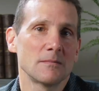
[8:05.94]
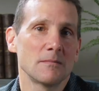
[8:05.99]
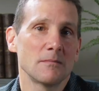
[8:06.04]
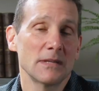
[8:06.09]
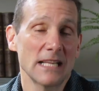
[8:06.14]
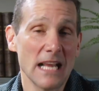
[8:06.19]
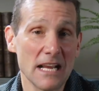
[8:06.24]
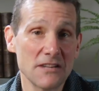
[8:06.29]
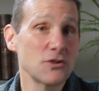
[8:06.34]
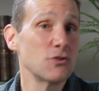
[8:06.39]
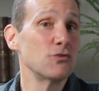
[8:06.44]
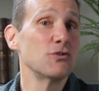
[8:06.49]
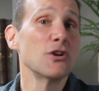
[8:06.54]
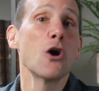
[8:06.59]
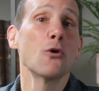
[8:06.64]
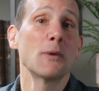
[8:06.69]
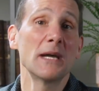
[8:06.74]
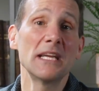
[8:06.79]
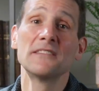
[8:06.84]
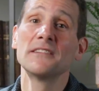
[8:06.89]
But as you
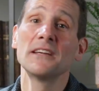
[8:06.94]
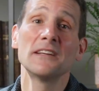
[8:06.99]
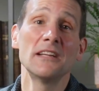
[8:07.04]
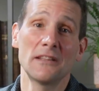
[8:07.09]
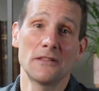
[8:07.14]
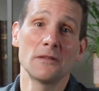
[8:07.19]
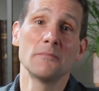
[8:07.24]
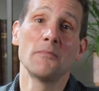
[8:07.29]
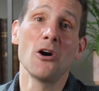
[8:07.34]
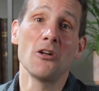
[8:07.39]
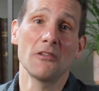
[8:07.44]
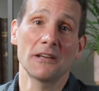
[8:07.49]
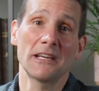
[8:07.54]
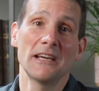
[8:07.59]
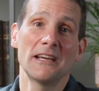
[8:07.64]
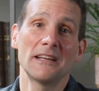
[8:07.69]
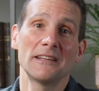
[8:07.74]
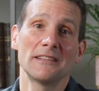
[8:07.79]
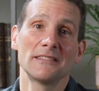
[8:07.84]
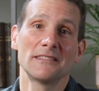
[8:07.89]
know, he did hit the ball
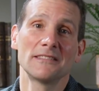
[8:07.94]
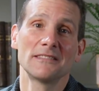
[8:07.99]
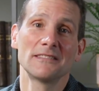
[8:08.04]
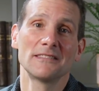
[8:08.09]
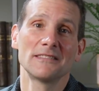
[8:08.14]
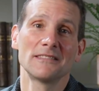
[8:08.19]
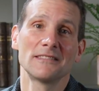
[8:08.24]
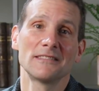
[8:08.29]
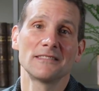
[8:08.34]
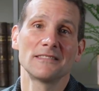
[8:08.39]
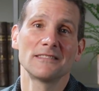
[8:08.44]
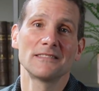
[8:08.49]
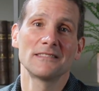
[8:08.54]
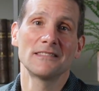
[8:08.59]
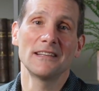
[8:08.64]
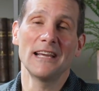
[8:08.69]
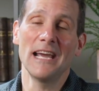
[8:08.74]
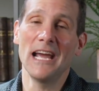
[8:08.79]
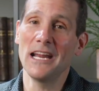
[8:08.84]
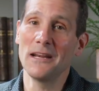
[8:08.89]
again
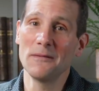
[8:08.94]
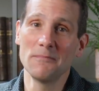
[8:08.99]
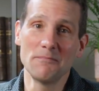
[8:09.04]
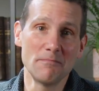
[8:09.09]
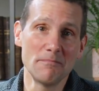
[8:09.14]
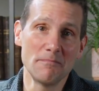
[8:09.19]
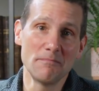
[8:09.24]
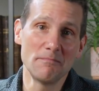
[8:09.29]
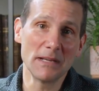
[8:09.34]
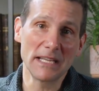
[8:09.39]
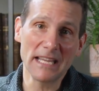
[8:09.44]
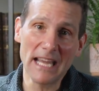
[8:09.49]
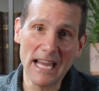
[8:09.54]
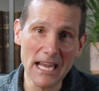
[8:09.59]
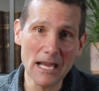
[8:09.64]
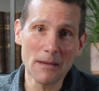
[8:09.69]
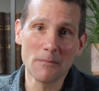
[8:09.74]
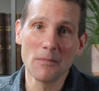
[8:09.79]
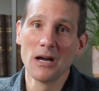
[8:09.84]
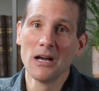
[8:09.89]
and
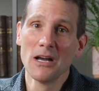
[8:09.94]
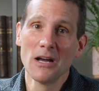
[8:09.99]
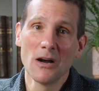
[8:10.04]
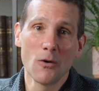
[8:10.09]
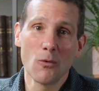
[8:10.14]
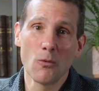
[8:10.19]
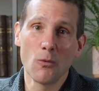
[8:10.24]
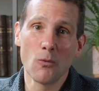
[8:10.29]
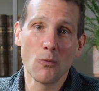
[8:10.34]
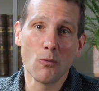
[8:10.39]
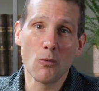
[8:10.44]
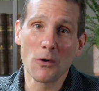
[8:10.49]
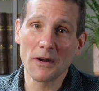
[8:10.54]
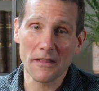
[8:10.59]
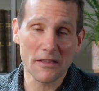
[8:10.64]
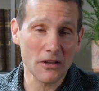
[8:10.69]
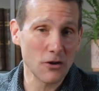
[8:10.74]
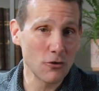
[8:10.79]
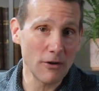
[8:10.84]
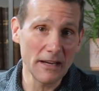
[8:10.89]
became one
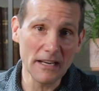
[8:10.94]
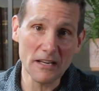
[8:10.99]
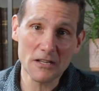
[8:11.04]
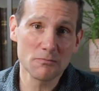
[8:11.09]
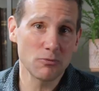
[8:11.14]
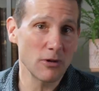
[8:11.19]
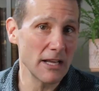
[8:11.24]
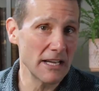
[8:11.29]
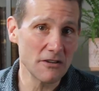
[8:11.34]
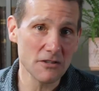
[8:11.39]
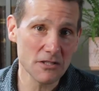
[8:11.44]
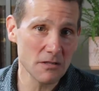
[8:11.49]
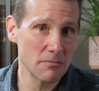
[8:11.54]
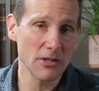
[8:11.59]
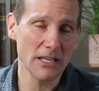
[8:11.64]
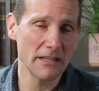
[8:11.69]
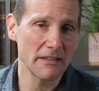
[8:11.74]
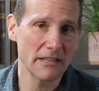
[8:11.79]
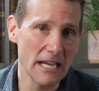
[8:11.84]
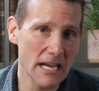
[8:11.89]
of the greatest players to
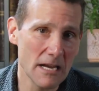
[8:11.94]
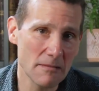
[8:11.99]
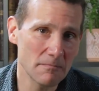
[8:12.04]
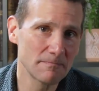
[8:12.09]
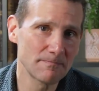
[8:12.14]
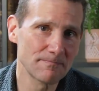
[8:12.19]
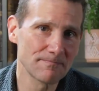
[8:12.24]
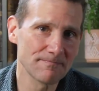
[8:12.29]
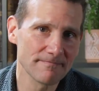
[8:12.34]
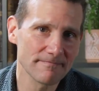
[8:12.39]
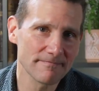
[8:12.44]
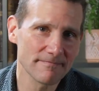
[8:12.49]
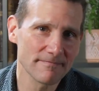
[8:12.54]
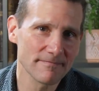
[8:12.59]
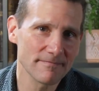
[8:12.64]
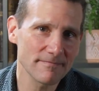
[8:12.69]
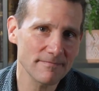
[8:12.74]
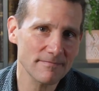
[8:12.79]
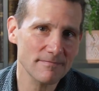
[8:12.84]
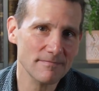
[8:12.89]
play the game.
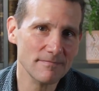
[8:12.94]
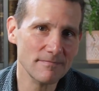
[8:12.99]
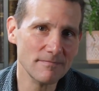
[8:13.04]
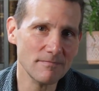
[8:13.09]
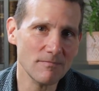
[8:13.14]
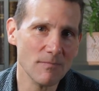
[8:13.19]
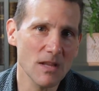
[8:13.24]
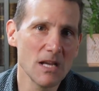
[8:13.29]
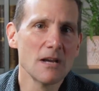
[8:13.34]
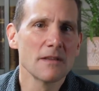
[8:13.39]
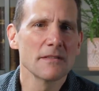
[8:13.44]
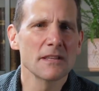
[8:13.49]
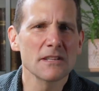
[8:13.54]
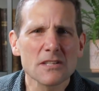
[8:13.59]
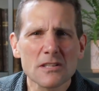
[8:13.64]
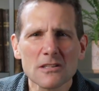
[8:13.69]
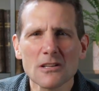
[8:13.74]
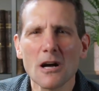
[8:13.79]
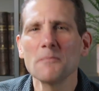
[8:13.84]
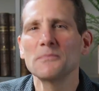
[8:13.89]
The
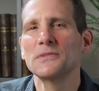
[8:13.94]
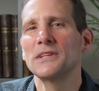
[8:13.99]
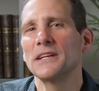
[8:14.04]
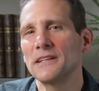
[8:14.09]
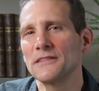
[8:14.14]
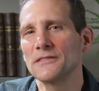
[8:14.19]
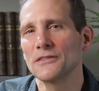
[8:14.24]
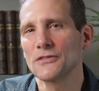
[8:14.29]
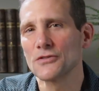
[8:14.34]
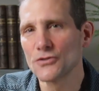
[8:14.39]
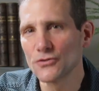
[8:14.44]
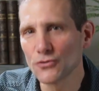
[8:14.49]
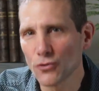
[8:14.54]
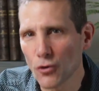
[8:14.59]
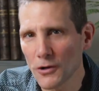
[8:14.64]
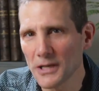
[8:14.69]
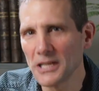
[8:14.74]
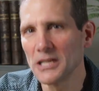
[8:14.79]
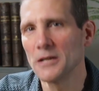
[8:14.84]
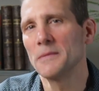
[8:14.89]
slump didn't
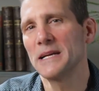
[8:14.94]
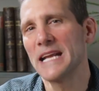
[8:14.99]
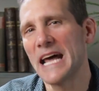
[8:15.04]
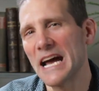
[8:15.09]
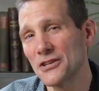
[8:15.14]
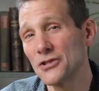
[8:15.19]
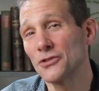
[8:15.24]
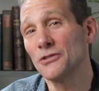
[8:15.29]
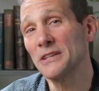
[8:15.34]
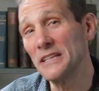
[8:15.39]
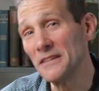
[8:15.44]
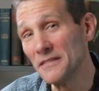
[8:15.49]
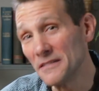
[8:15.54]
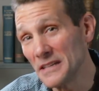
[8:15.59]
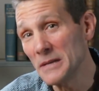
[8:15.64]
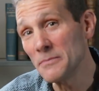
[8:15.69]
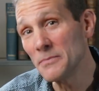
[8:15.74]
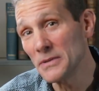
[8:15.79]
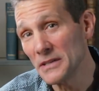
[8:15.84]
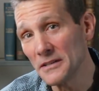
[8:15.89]
destroy him, it actually
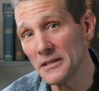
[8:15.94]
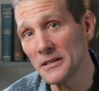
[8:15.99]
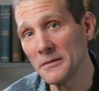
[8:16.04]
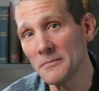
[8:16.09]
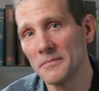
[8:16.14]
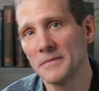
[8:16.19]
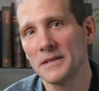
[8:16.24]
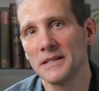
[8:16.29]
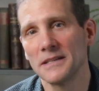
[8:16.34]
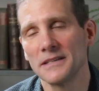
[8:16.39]
deepened him.